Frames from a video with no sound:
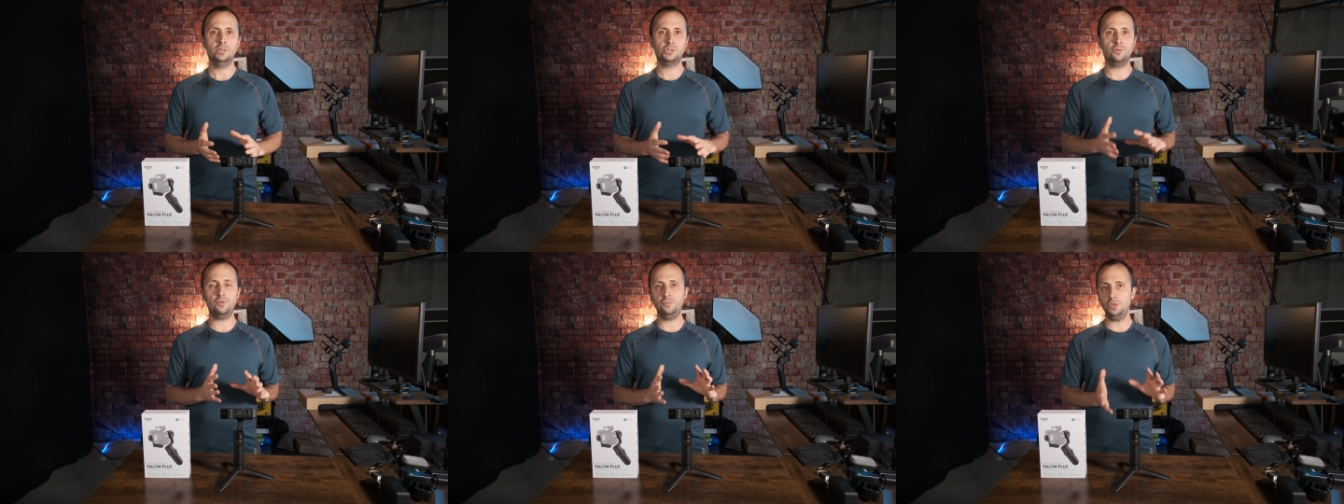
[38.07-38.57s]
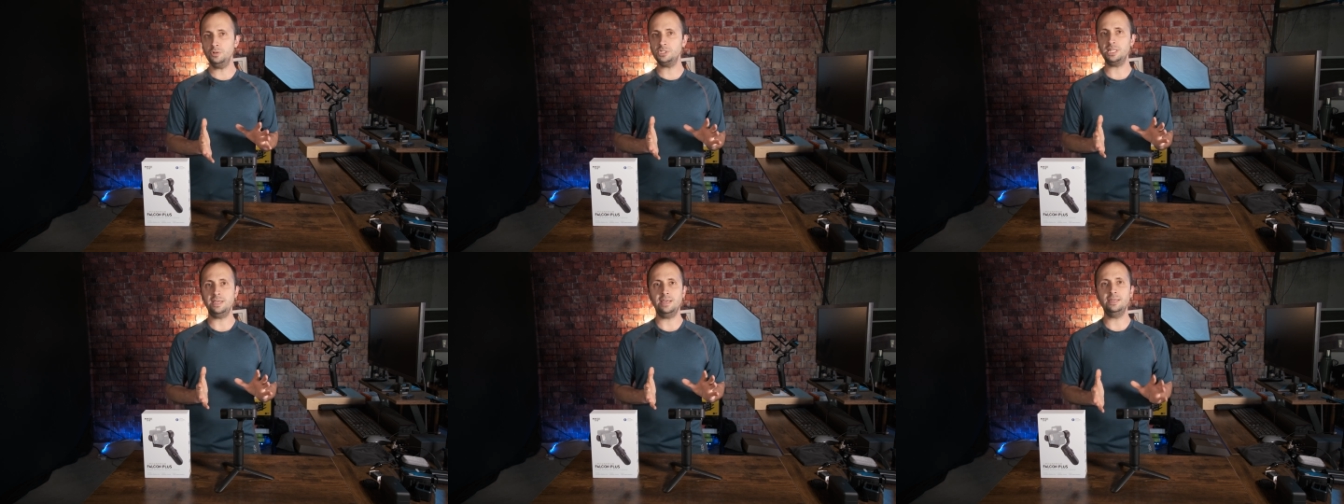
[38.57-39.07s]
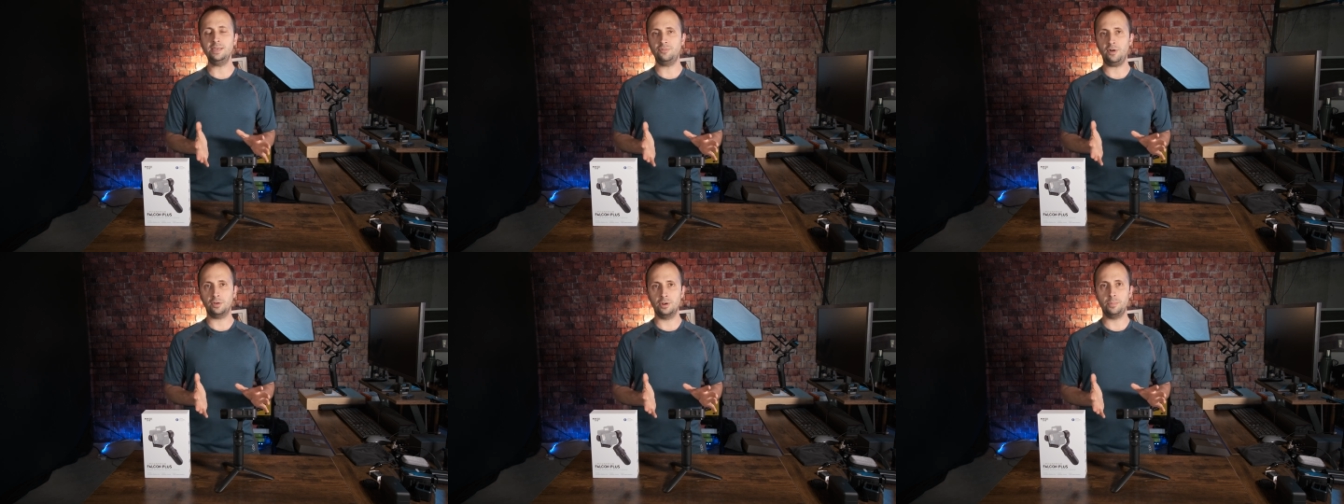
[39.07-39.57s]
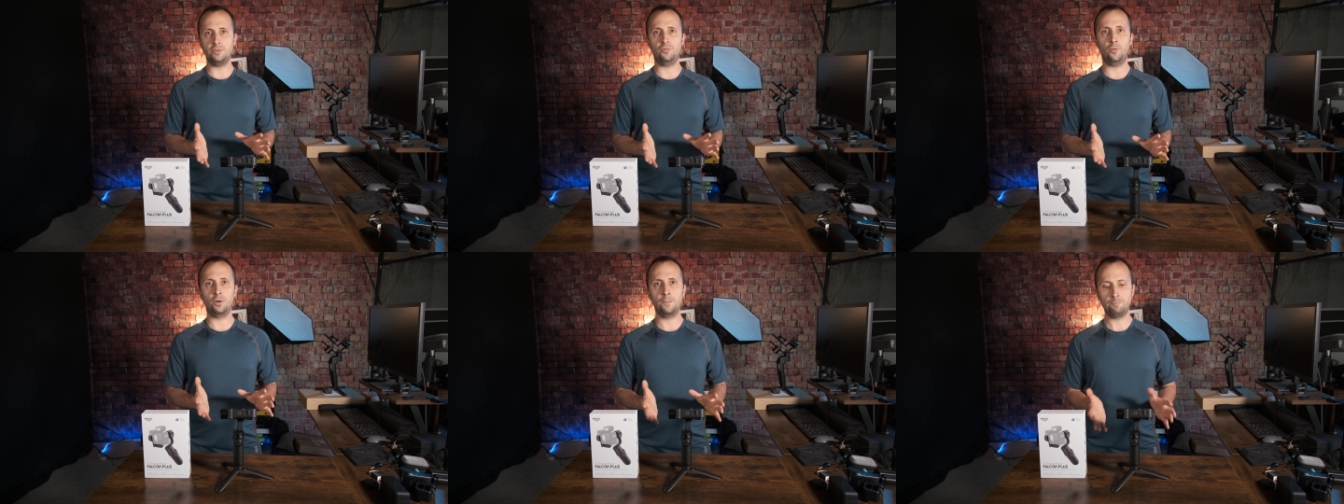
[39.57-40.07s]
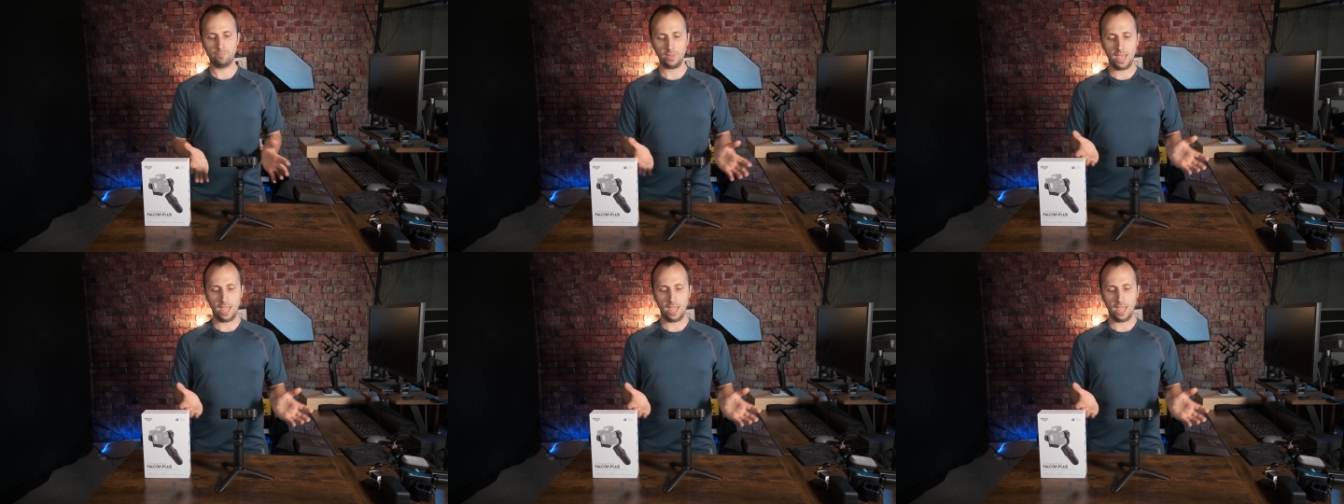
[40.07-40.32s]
So if you've used the INKEE Falcon before,